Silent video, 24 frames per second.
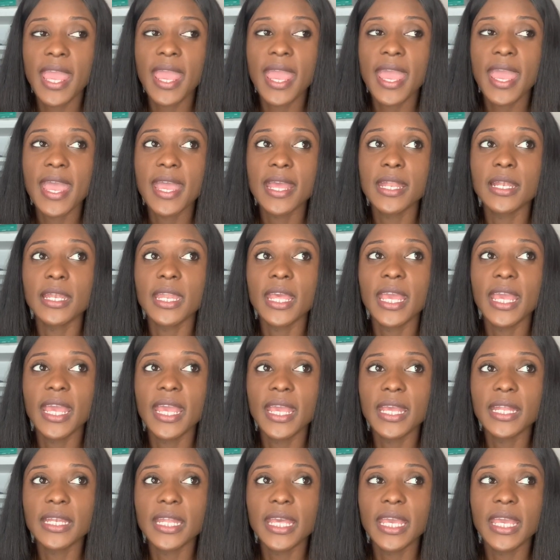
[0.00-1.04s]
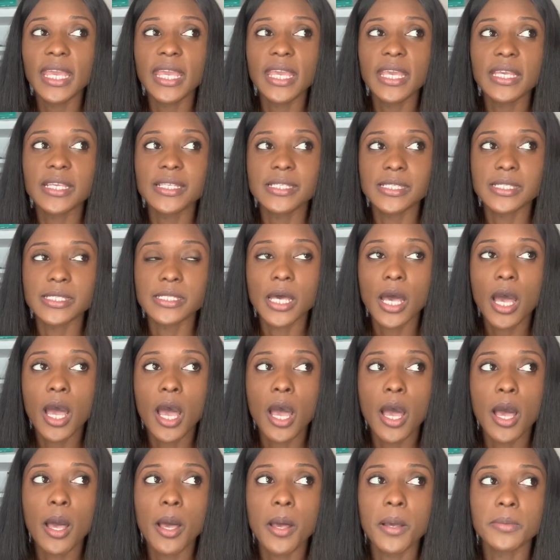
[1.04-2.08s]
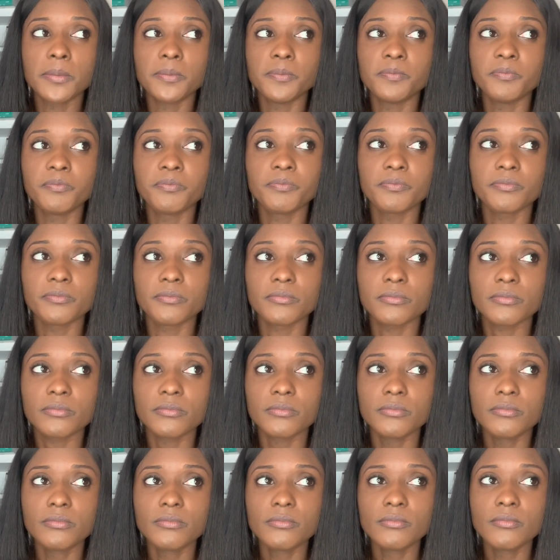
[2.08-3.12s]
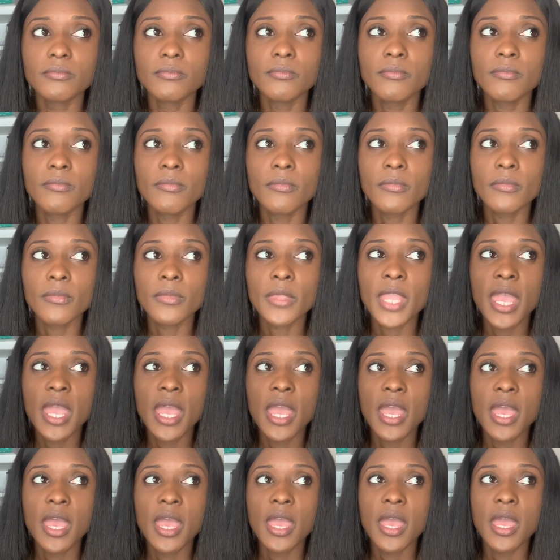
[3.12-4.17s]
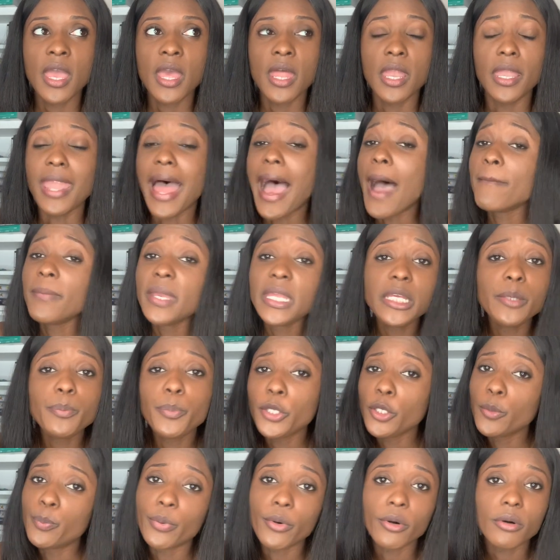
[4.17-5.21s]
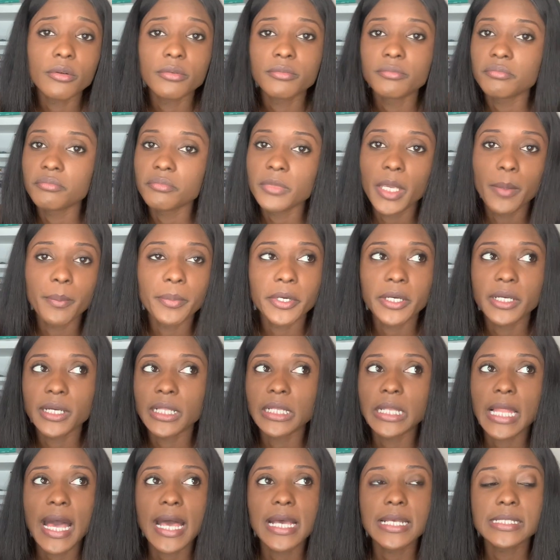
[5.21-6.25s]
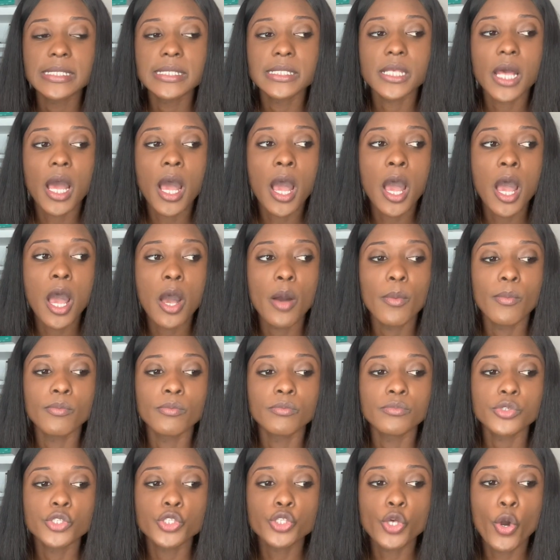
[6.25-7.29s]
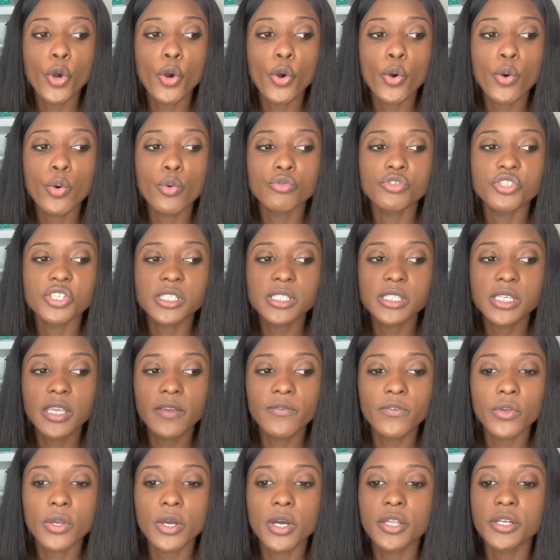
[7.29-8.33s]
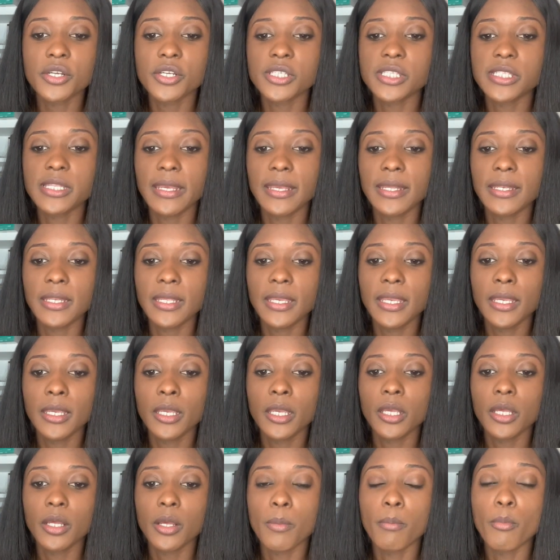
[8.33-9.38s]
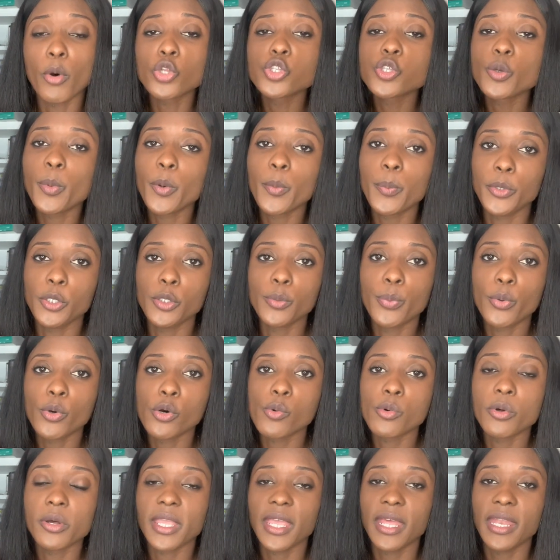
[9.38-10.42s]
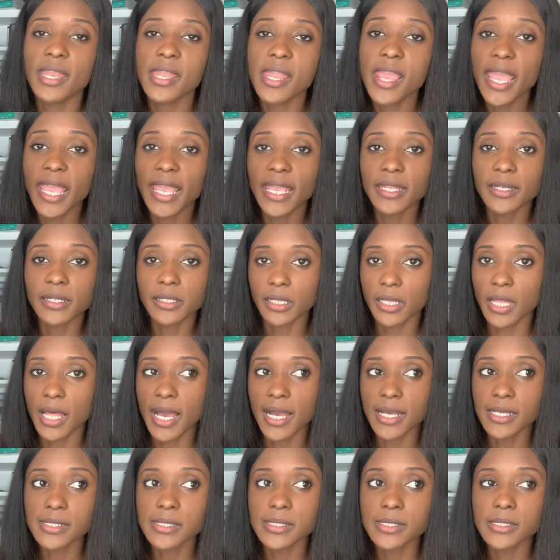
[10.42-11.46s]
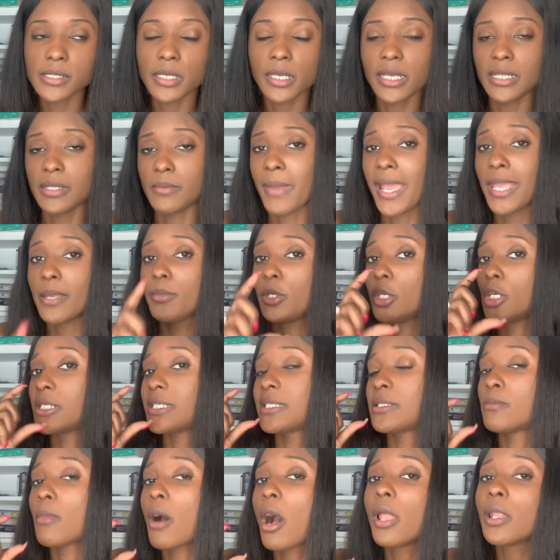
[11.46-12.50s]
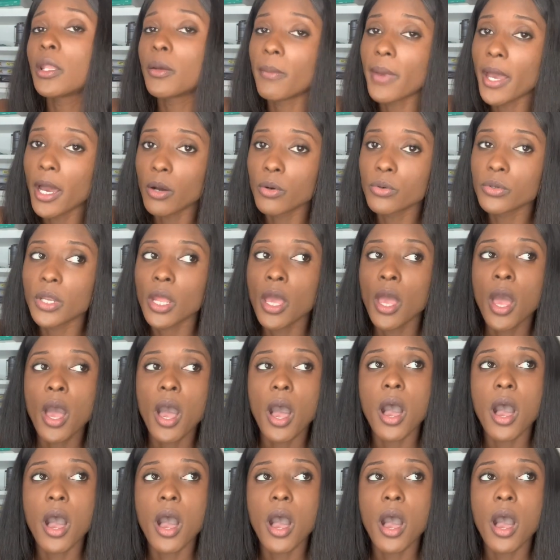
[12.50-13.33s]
and it is not many people can book a class. So just to give you an understanding, multiple people will get an A in a class. It might be a small amount,